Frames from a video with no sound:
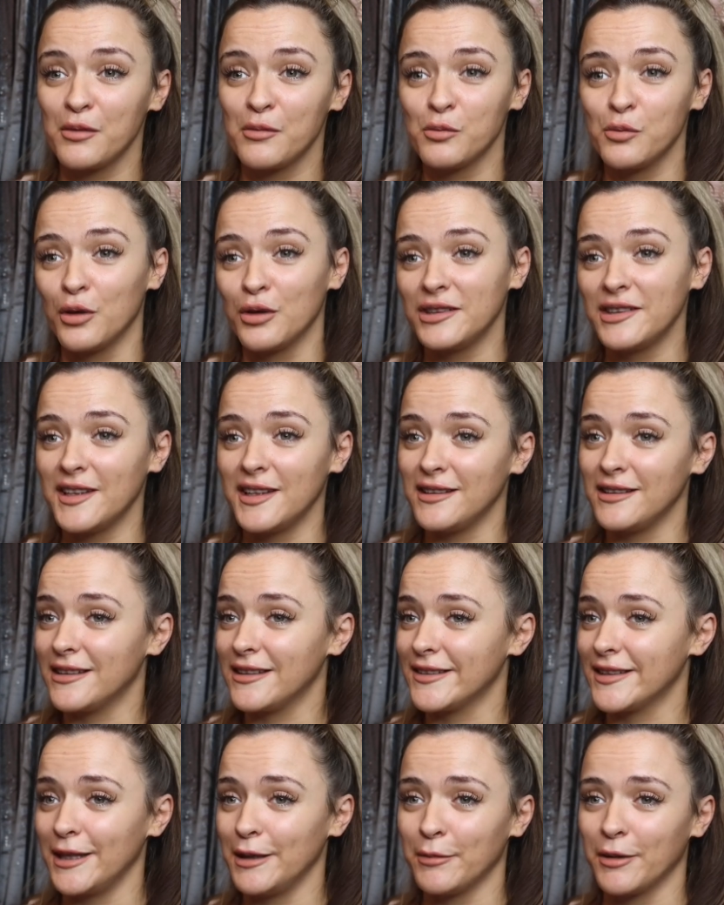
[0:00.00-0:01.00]
wanting to
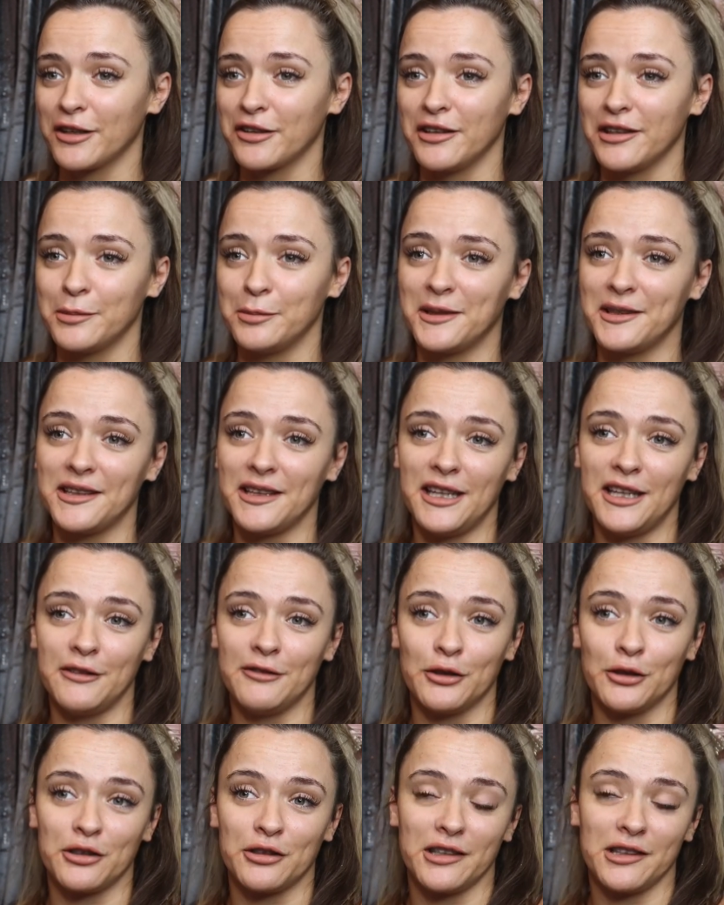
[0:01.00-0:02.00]
see my Christmas
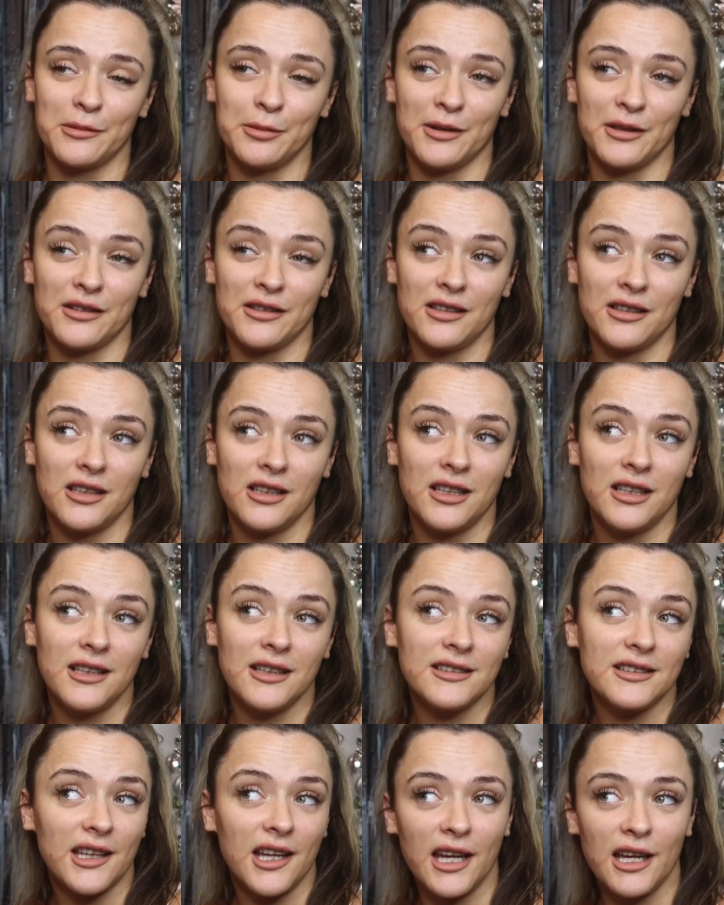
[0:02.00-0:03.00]
Eve or Christmas
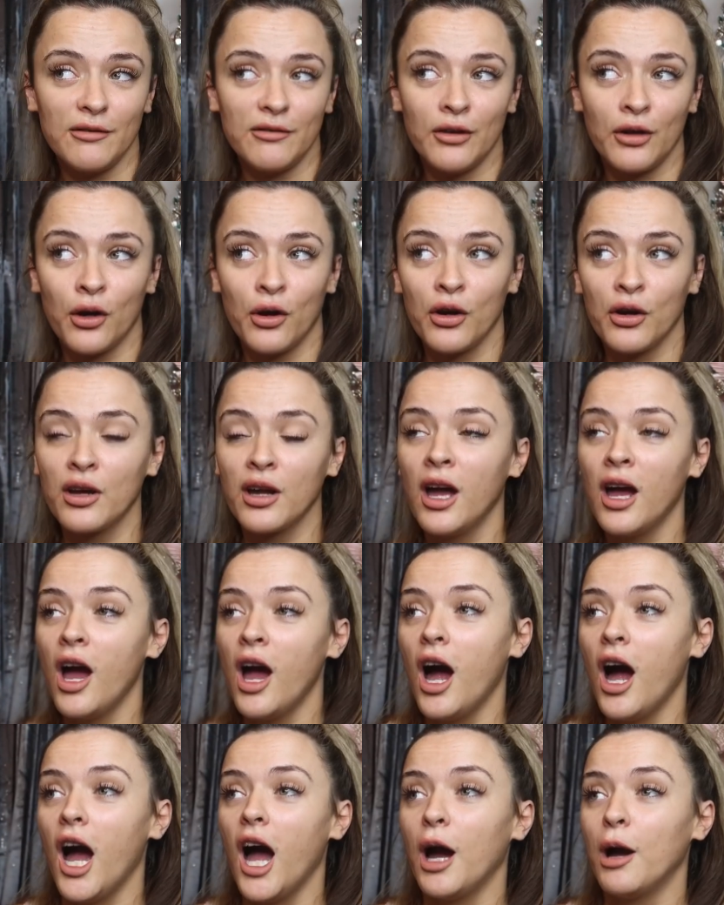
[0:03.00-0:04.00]
Day vlog.
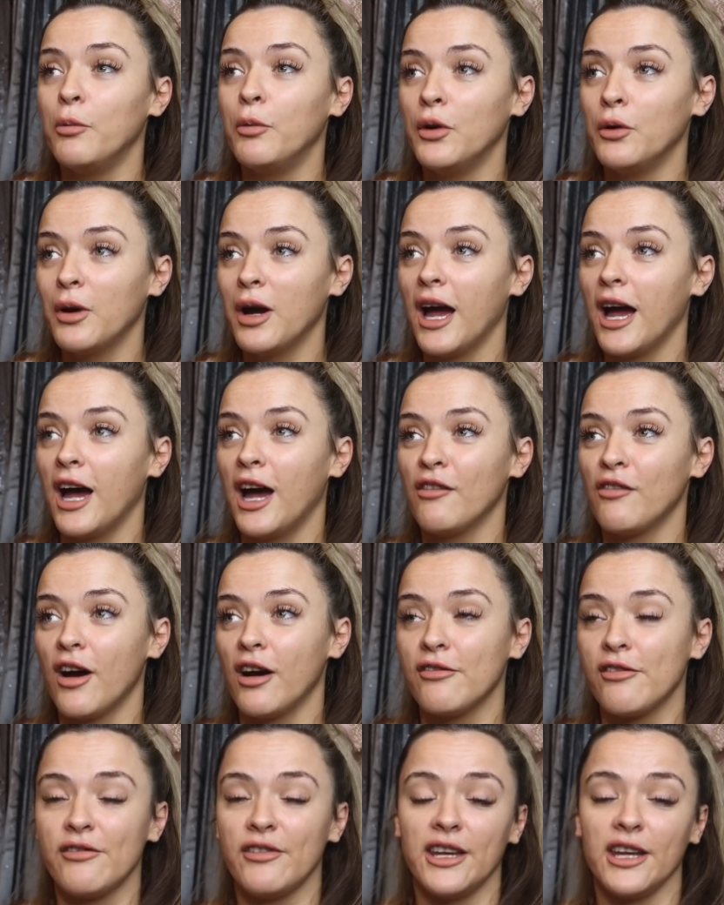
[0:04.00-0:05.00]
I will have
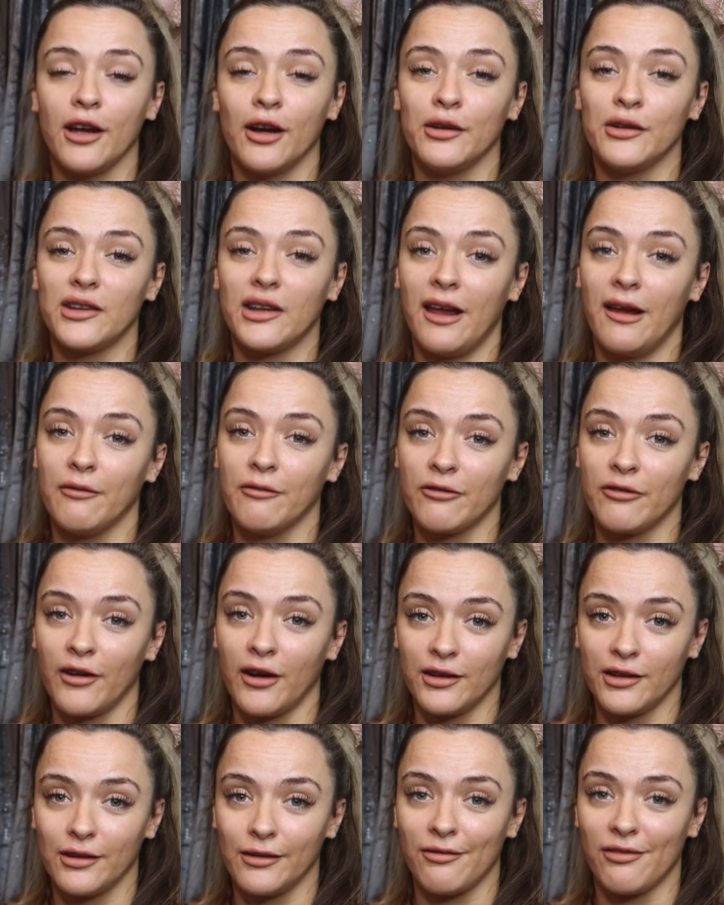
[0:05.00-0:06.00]
other videos in
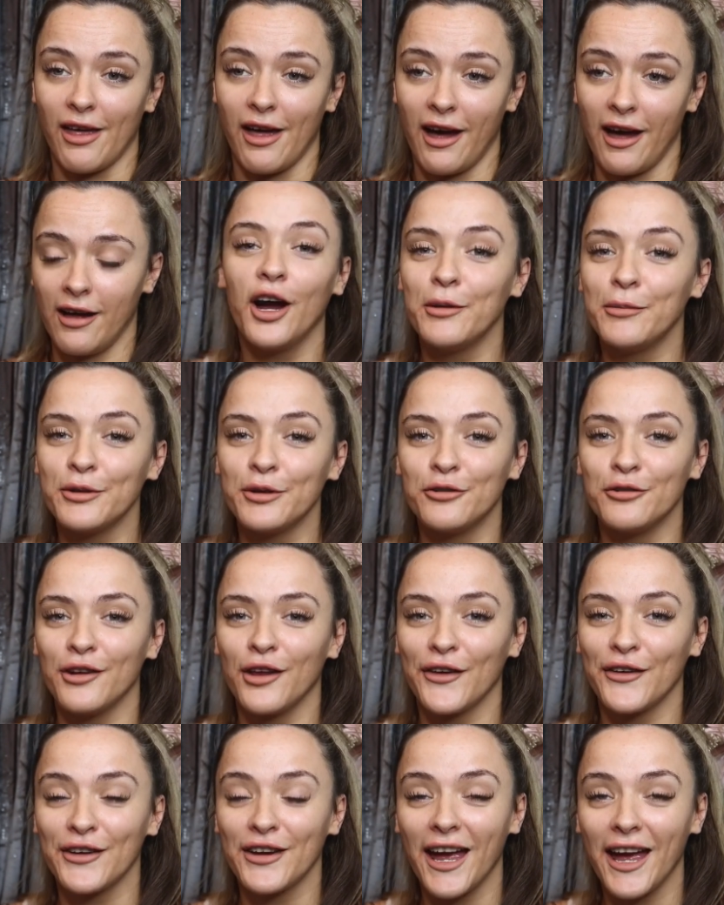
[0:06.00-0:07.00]
front of that. I hope you're all
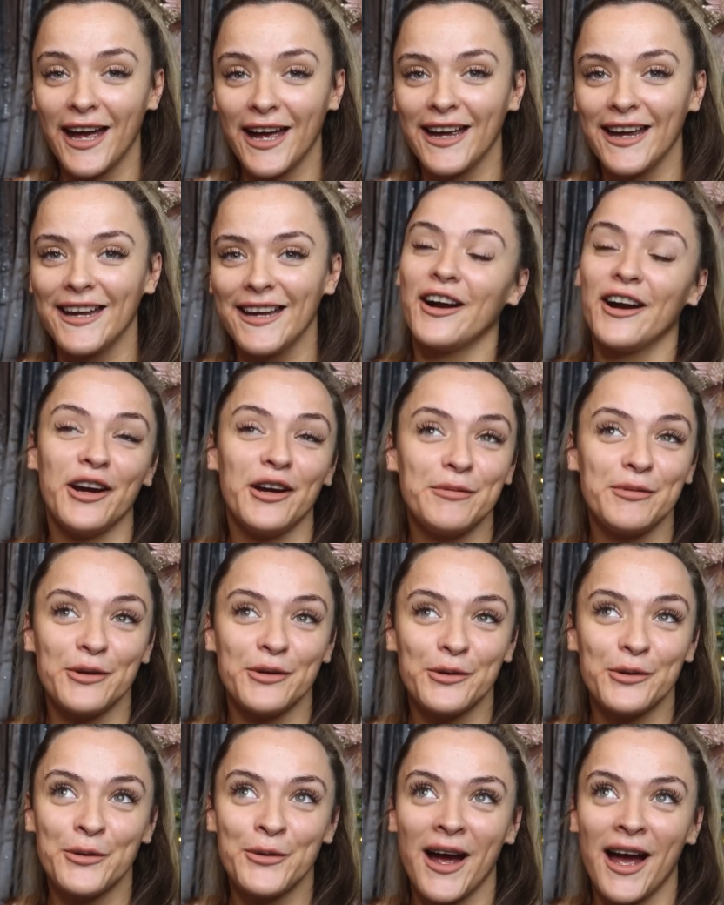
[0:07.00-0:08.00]
okay. I hope
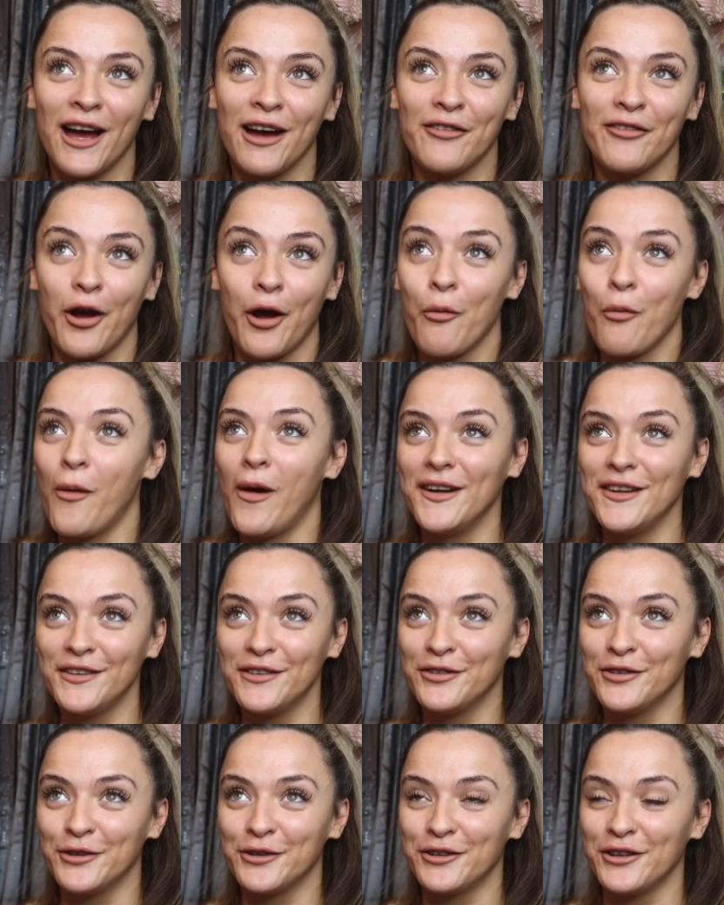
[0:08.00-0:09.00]
you all have a
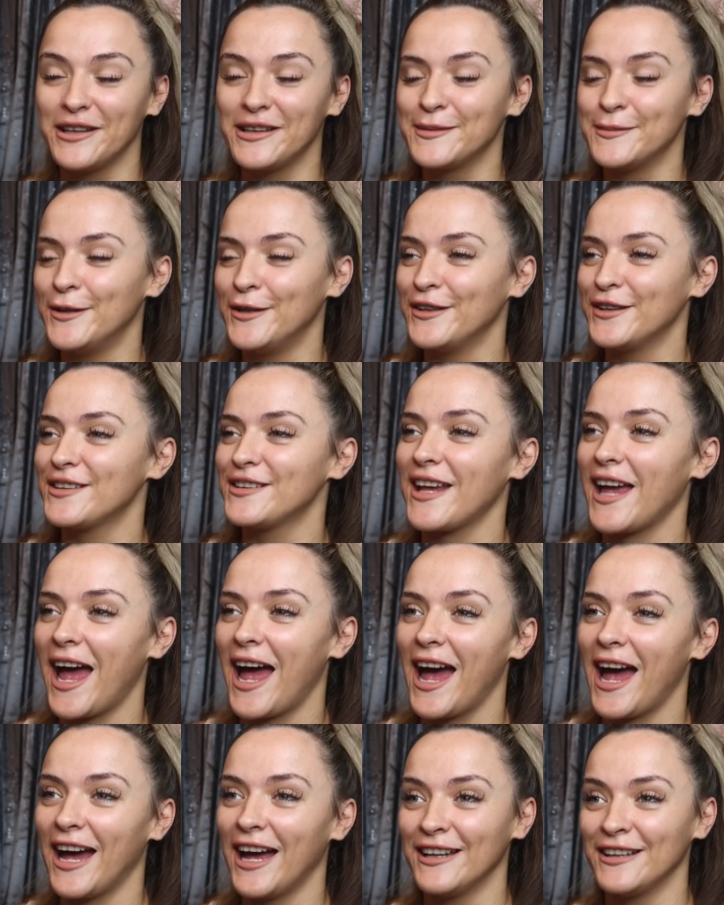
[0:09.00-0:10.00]
wonderful Christmas,
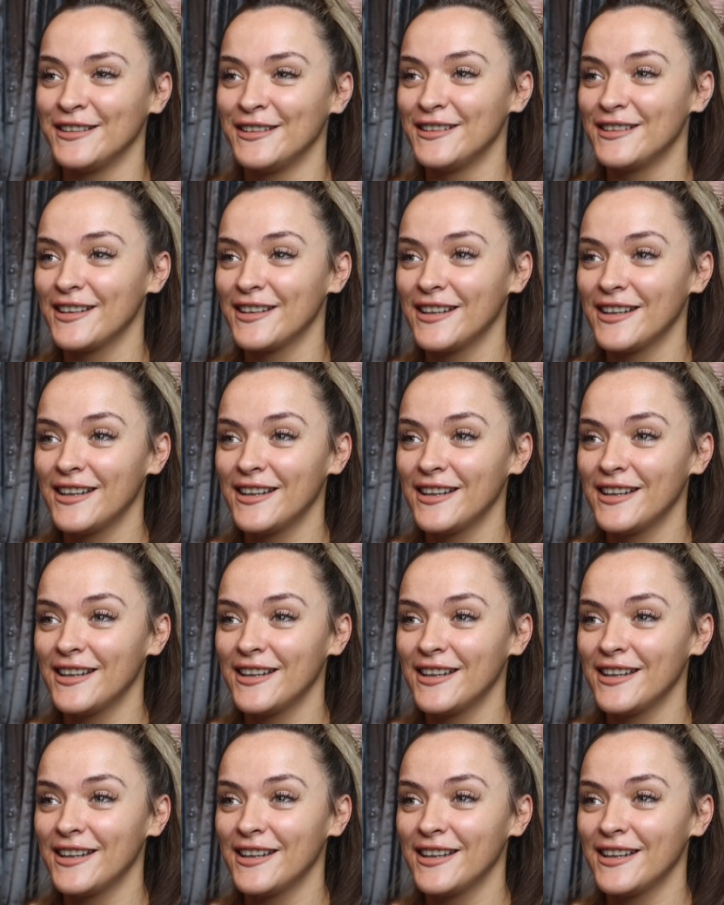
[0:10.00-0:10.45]
and